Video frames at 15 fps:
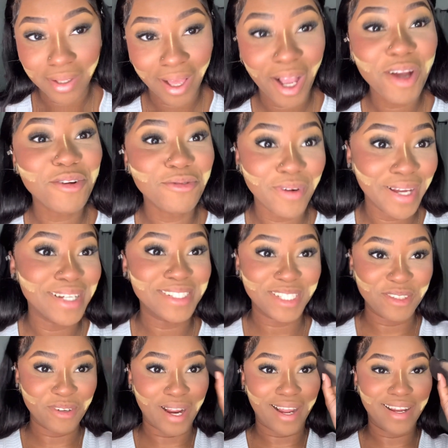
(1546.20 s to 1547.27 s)
Crazy,
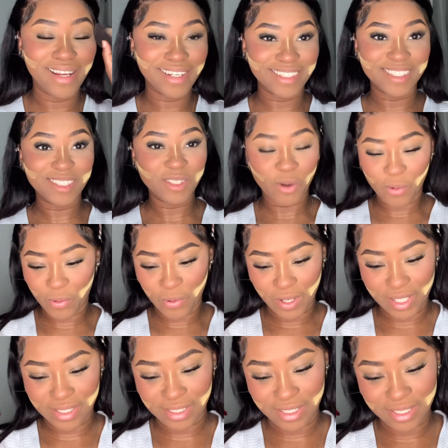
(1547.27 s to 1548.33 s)
right? It's so
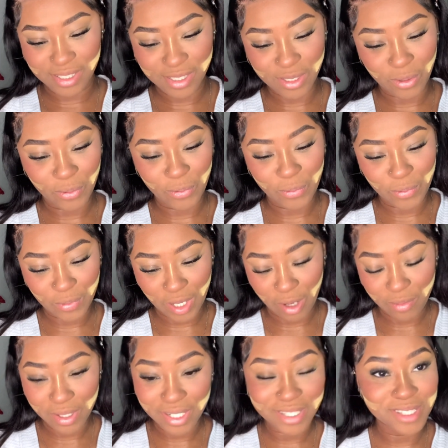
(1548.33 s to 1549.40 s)
crazy. So now
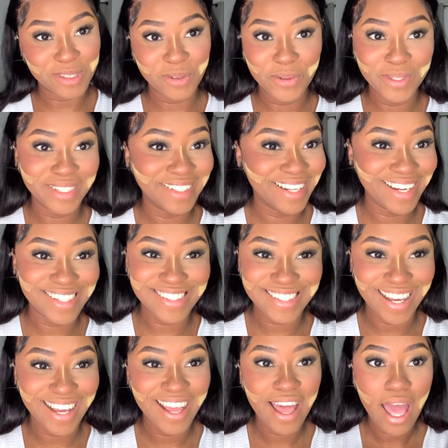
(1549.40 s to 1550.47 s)
we're gonna do next.
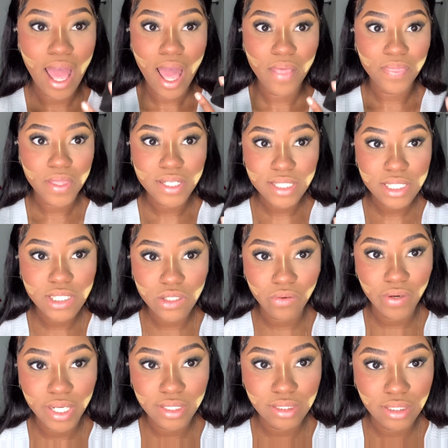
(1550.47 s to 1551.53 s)
This is
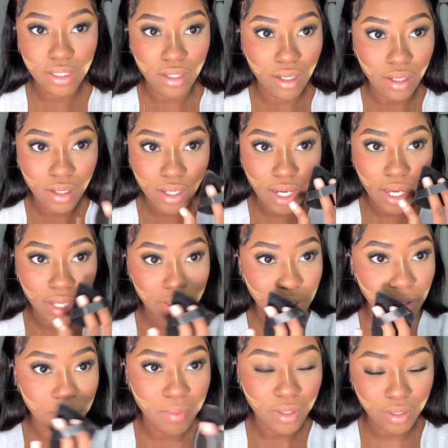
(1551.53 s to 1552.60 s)
crazy. Look at the
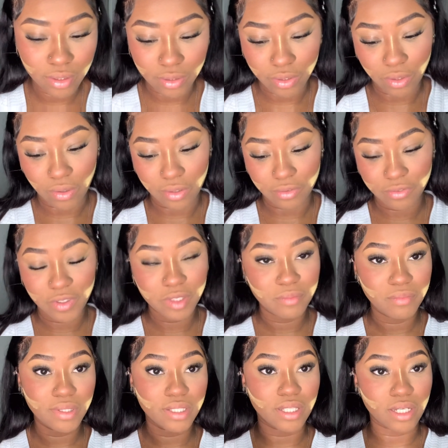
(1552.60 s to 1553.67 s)
blur, y'all. Fit
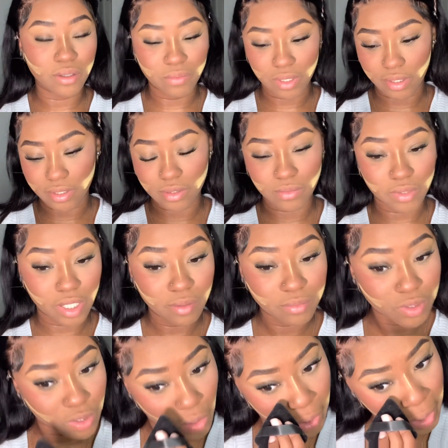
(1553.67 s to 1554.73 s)
Me did it with this one. I'm
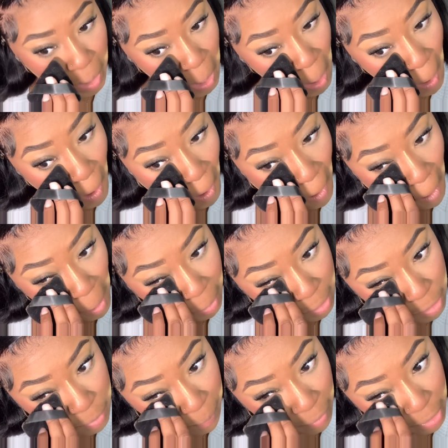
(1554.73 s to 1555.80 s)
sorry.
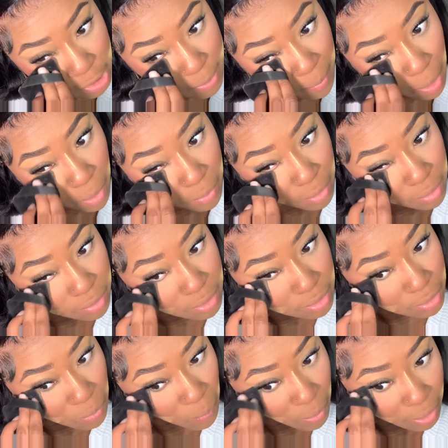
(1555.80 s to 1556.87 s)
This pressed powder is
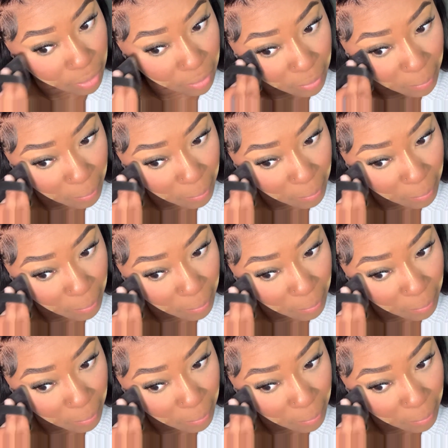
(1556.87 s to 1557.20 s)
the one.